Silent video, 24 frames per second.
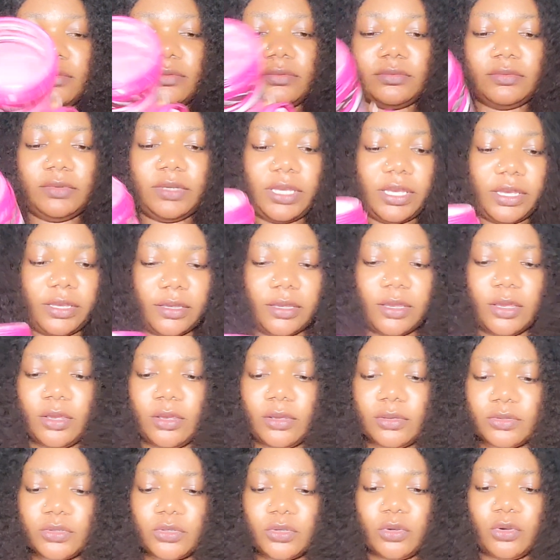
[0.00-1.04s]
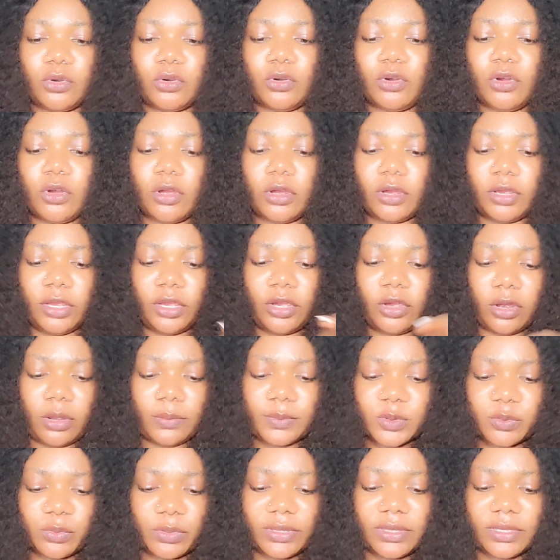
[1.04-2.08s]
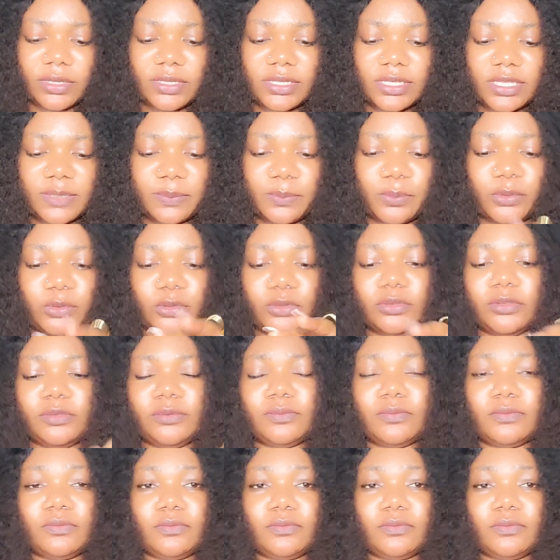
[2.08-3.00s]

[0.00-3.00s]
Okay, so it comes with this spoon.